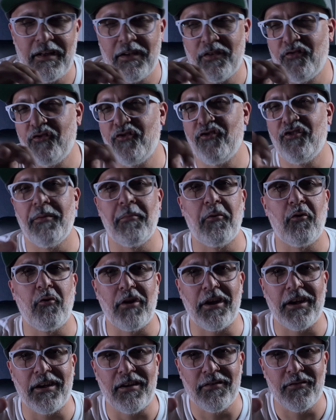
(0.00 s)

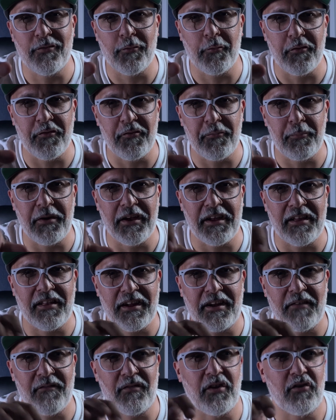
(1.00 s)
shimmering, so to speak.
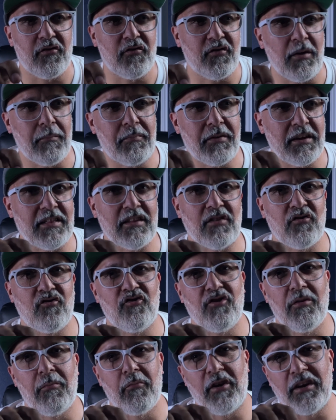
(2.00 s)
Like, if there's something that's
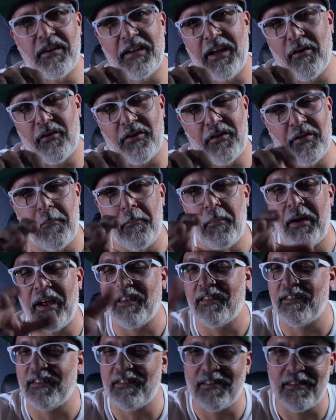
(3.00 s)
shimmering down in the
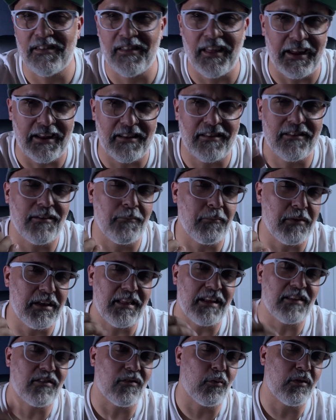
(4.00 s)
base, like, to me,
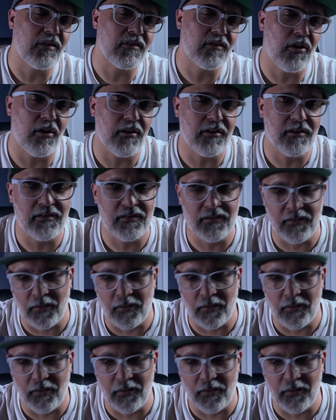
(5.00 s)
that's always tonka.